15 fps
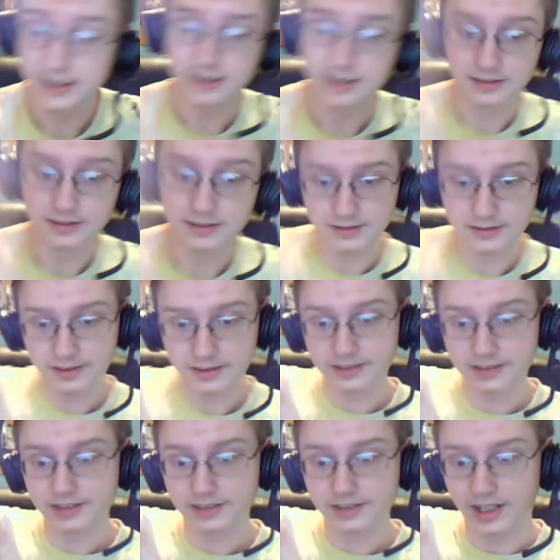Because
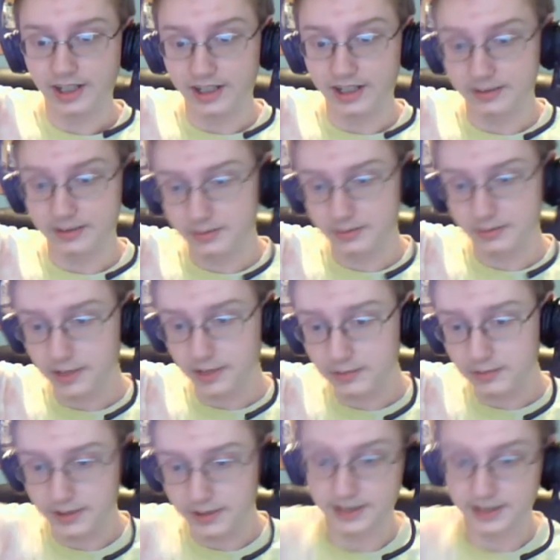the Predaplant
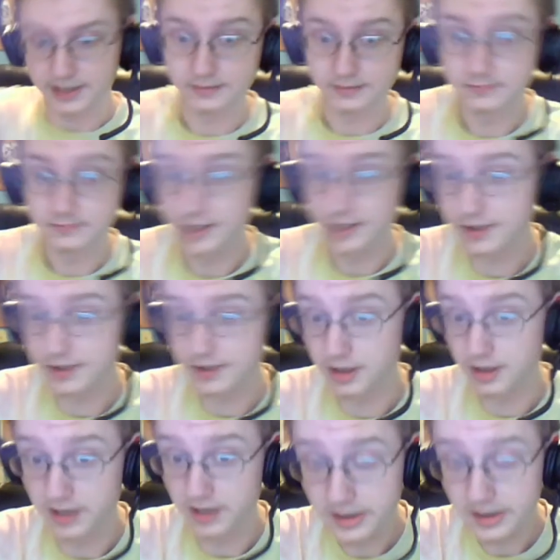engine
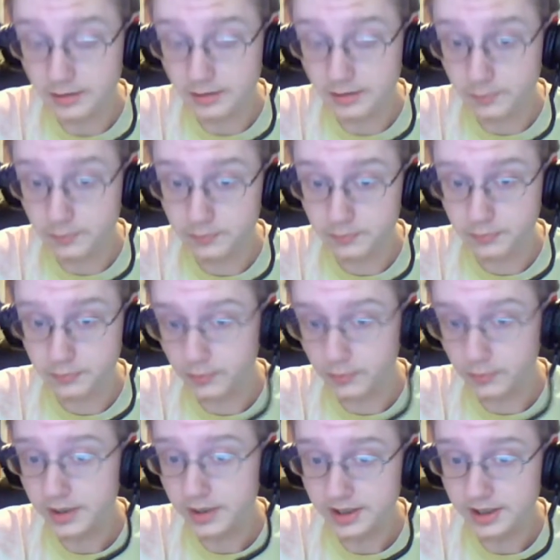is pretty
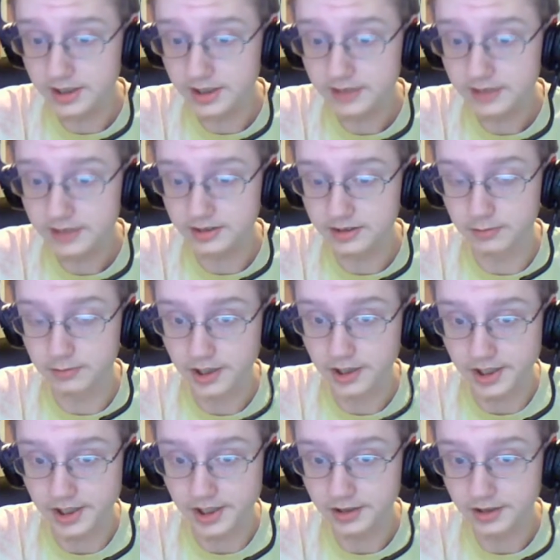easy to play,
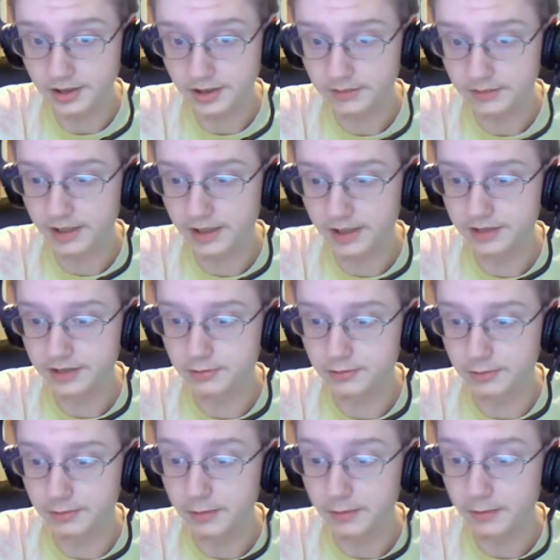if I do remember
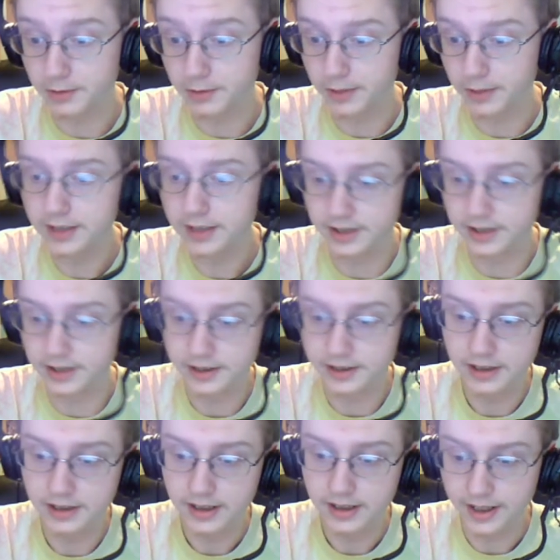correctly.
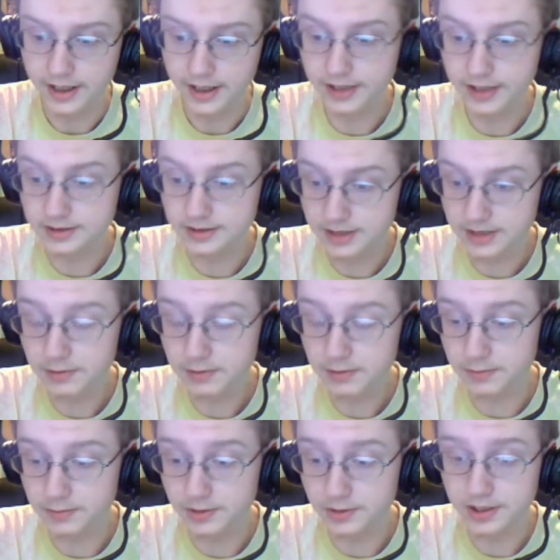And same with the
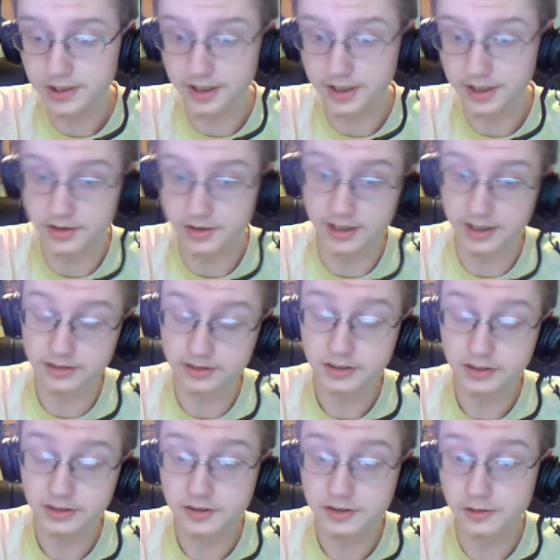Brilliant engine, as long as you
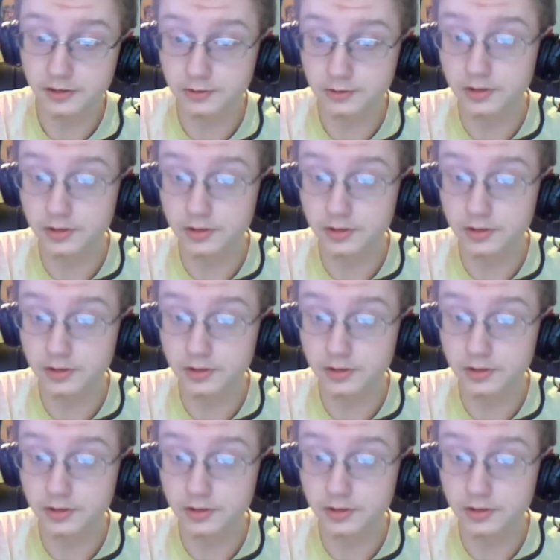don't draw into